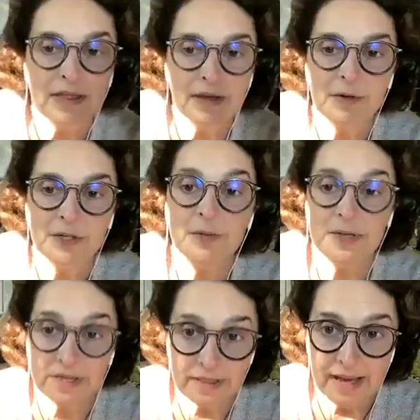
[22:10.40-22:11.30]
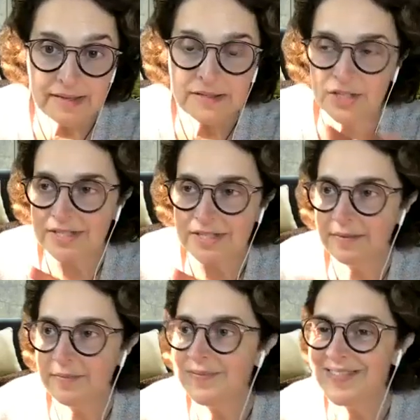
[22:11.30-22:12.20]
that we're doing in that, just
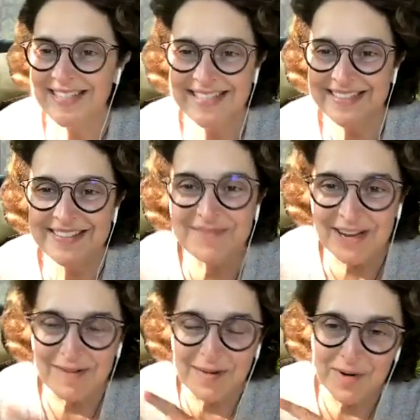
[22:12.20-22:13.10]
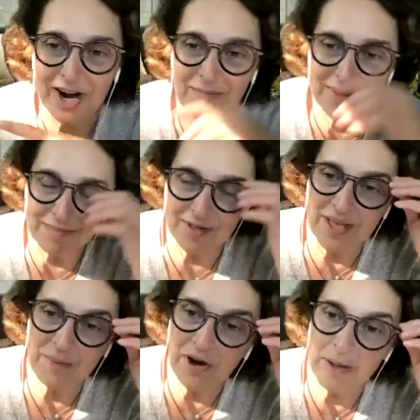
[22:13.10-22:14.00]
to make one more comment about the
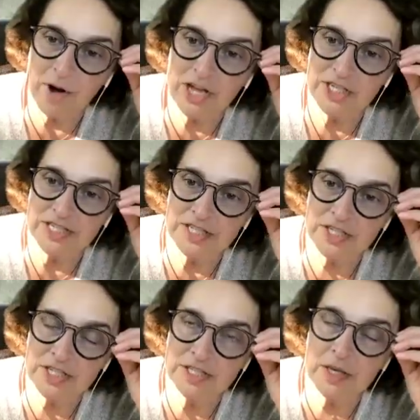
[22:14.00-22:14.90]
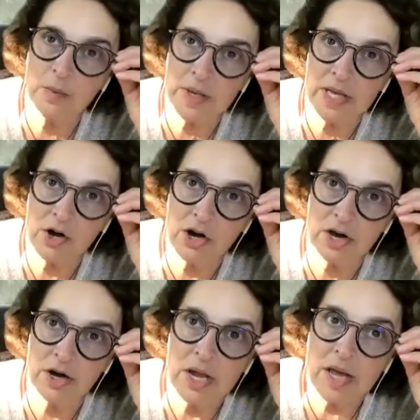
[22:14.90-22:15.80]
MRI project, is just that we are